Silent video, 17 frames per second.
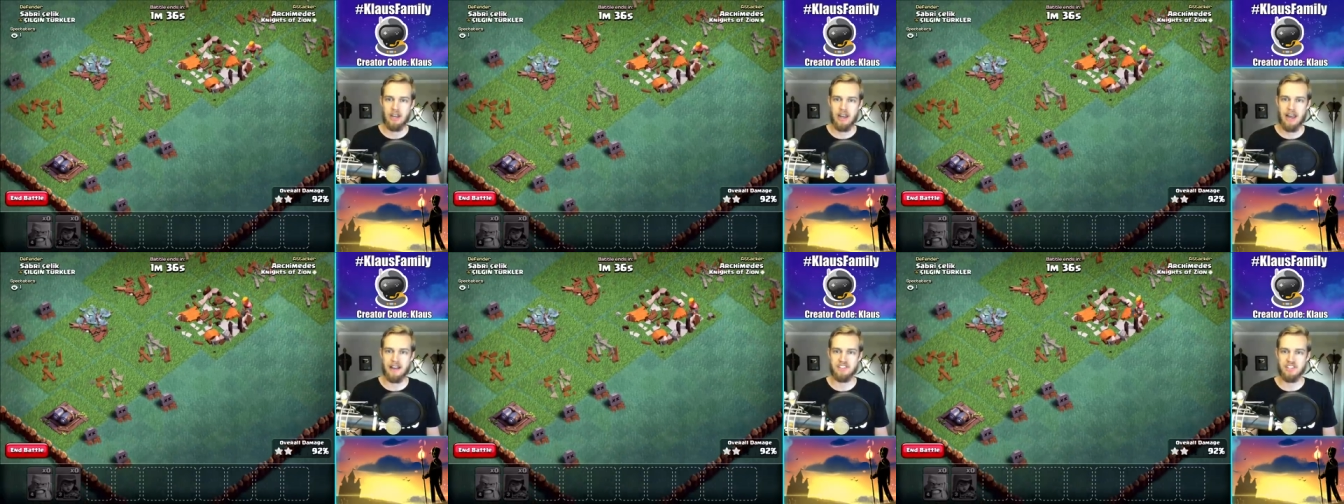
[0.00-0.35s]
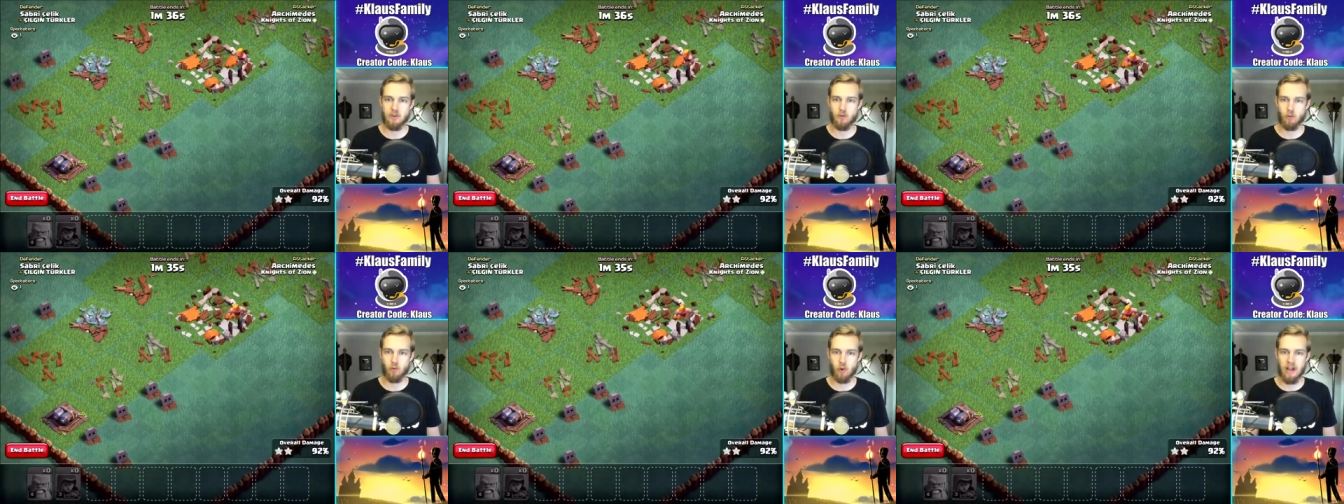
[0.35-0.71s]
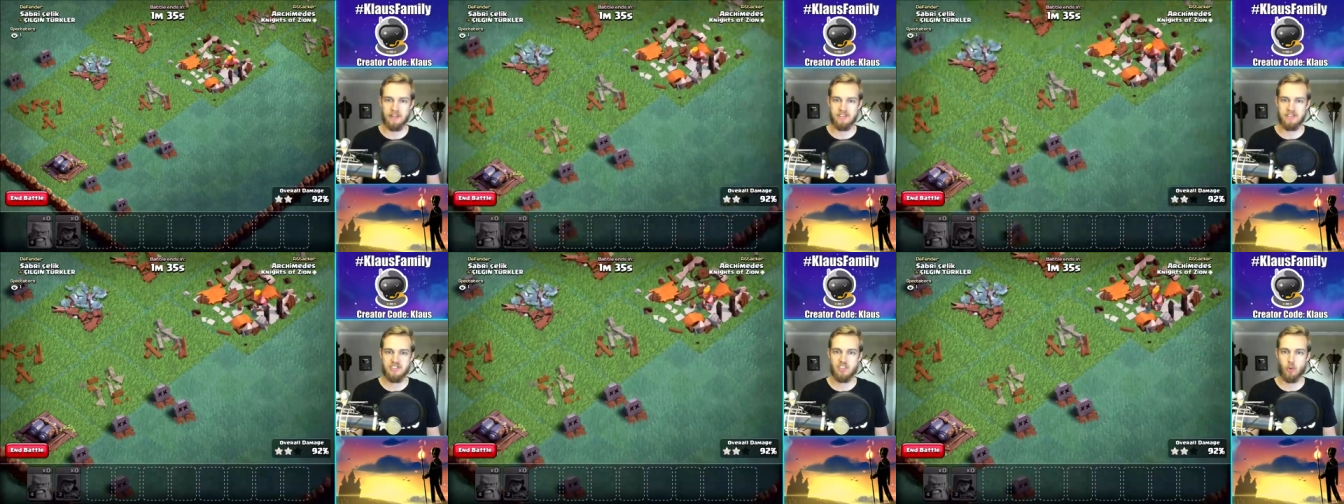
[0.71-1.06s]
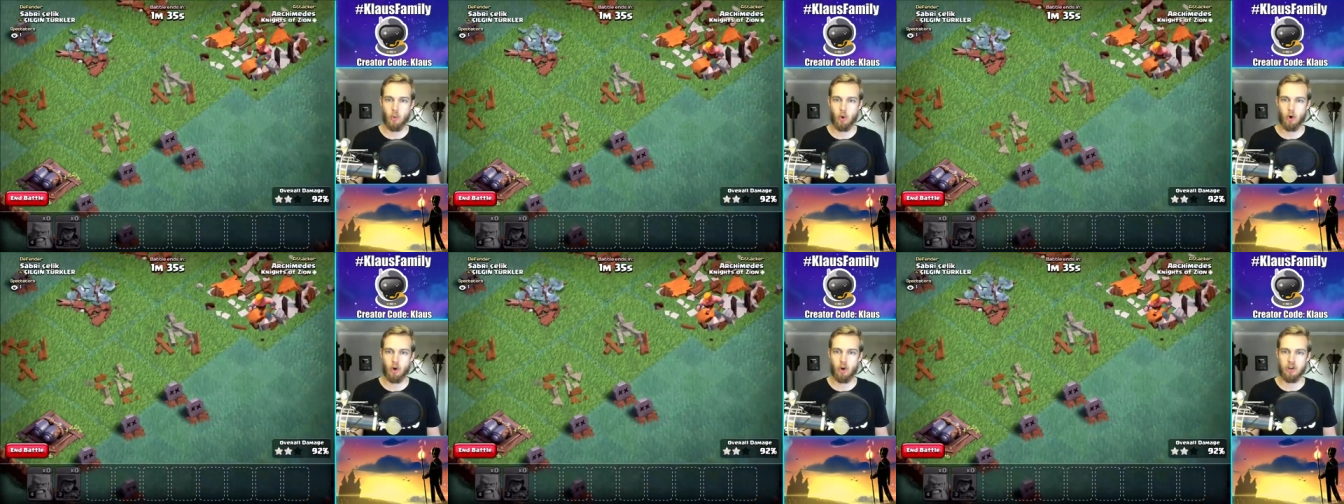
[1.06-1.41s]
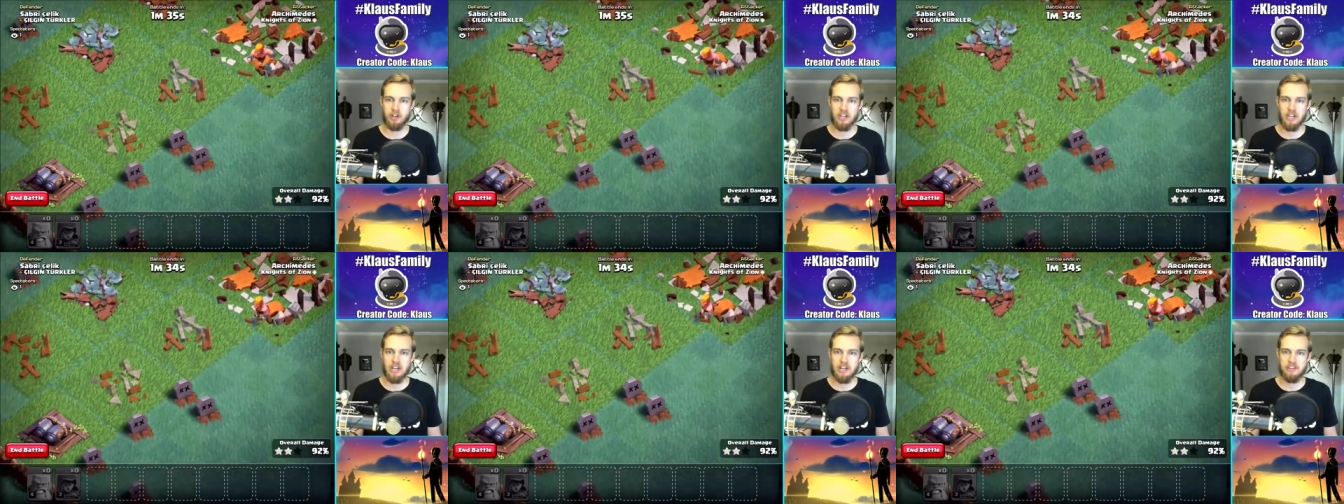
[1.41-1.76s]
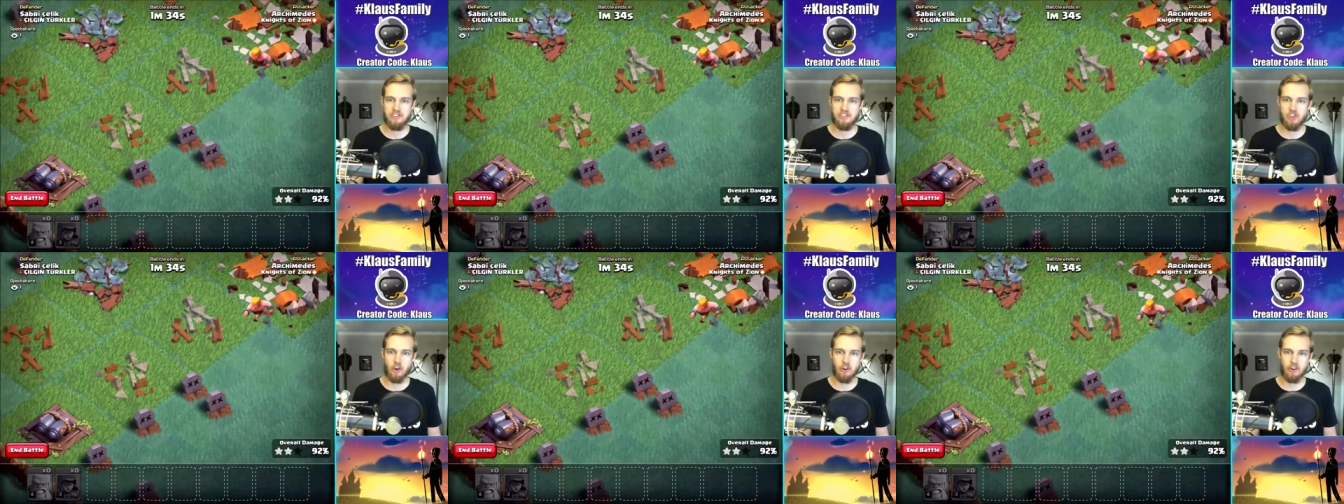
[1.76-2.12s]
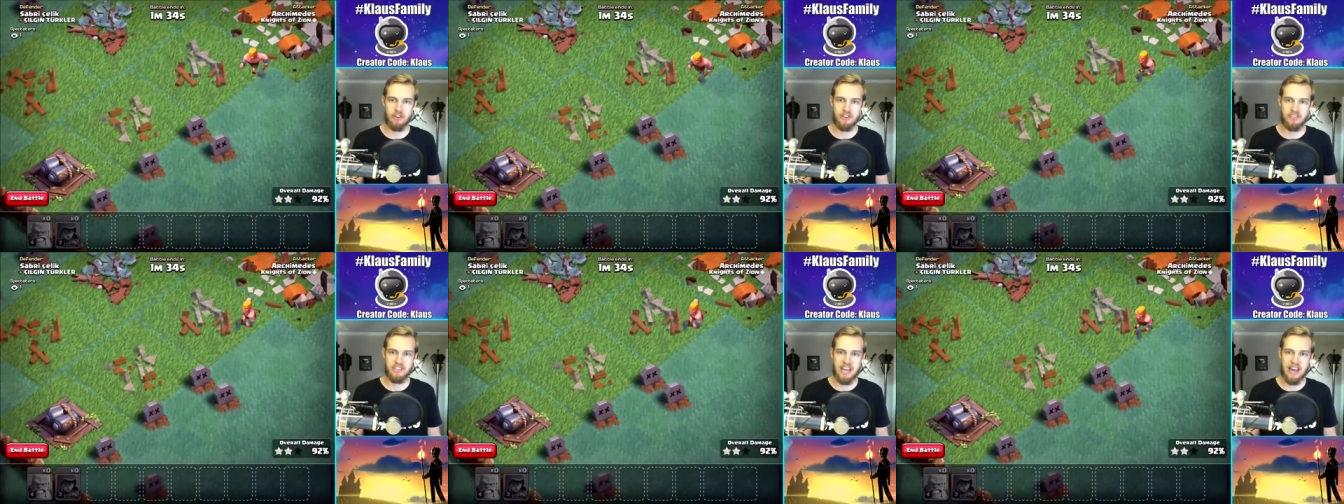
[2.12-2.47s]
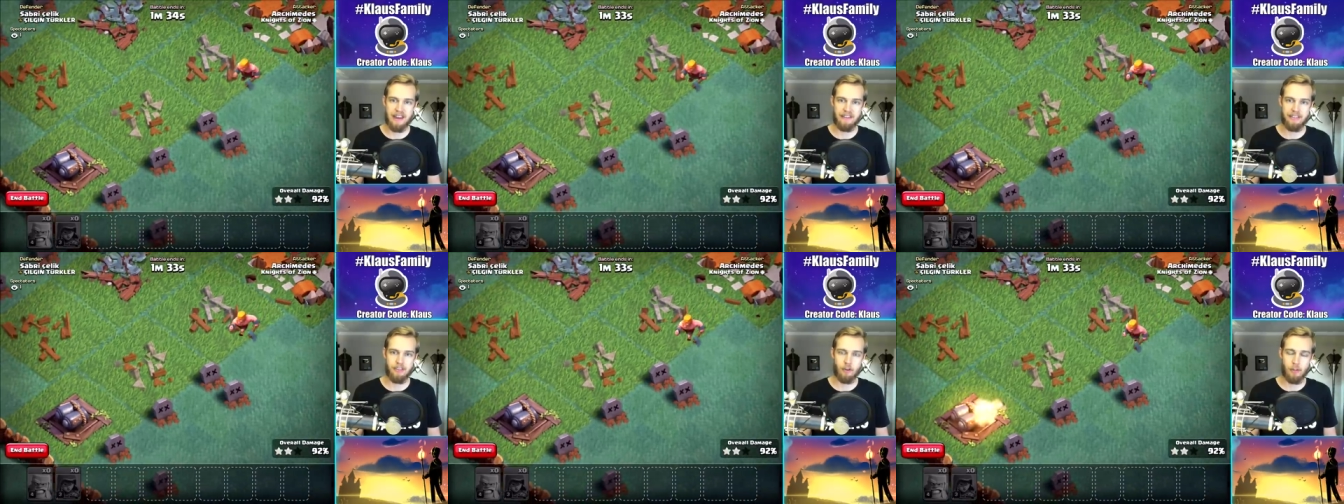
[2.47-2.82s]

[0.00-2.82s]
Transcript: as he runs toward certain death.